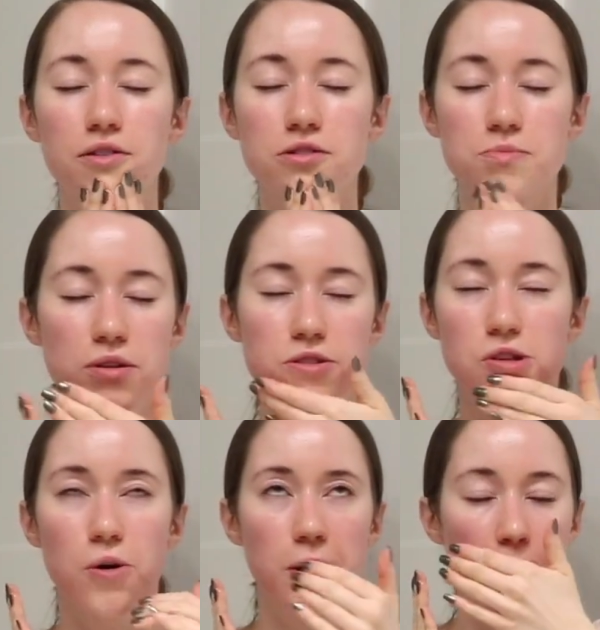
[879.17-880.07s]
They smell
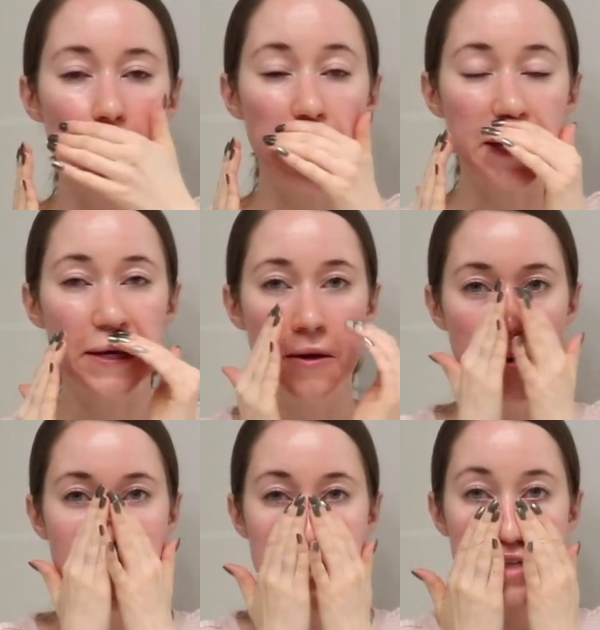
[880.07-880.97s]
so good. Like
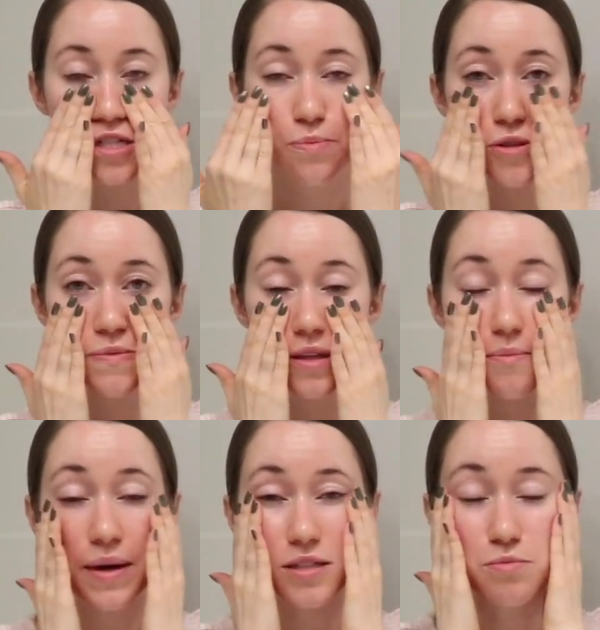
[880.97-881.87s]
it just puts me in
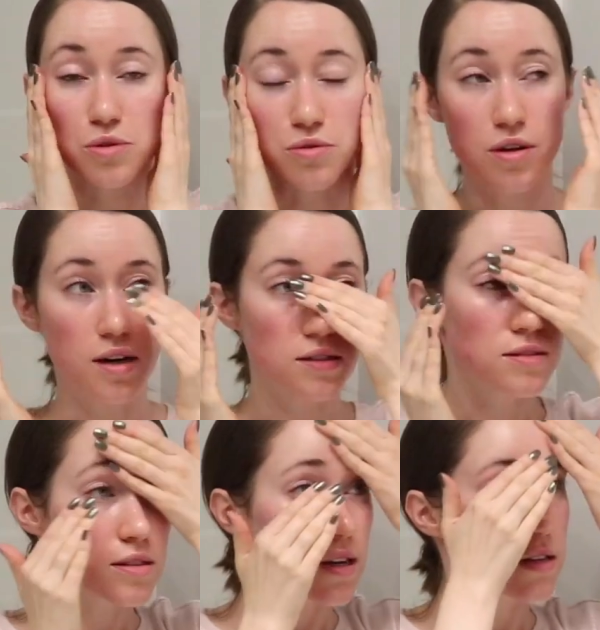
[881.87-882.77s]
the best mood, honestly.